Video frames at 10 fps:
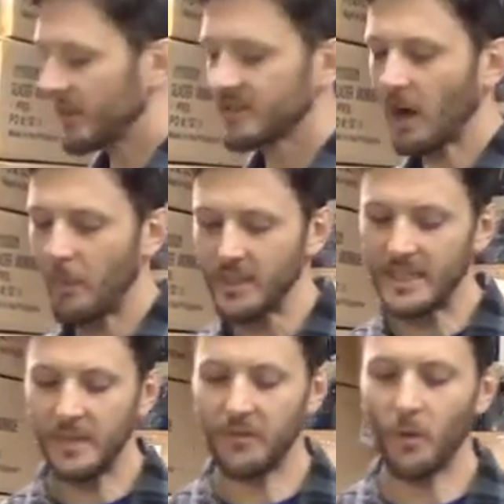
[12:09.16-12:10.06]
Scarpa
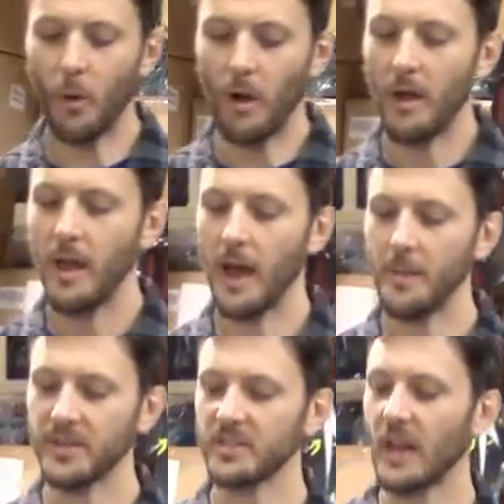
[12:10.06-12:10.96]
T4.
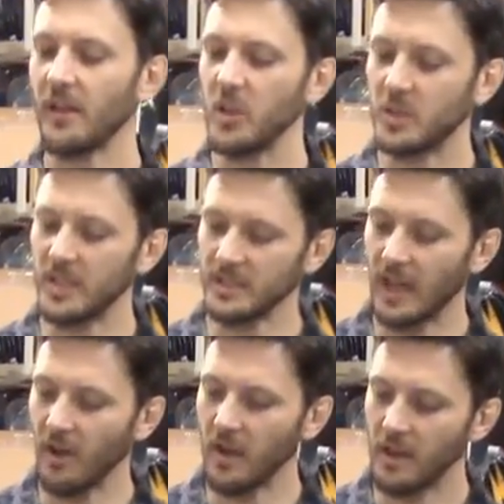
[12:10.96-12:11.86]
This is kind of the
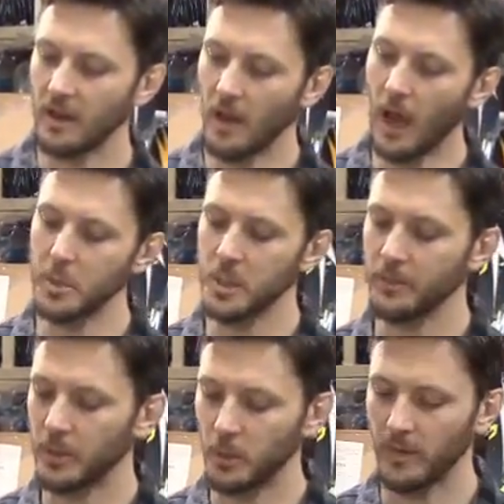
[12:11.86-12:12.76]
utilitarian option
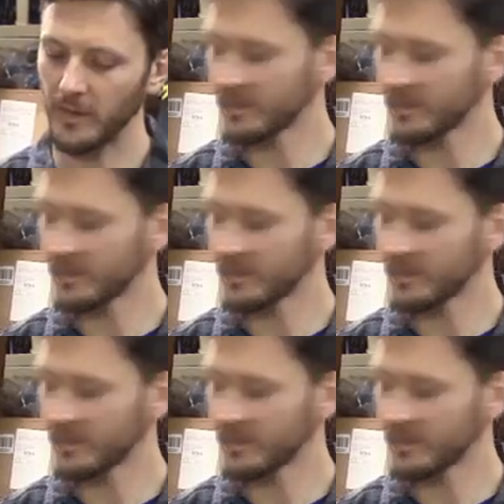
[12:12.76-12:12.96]
between this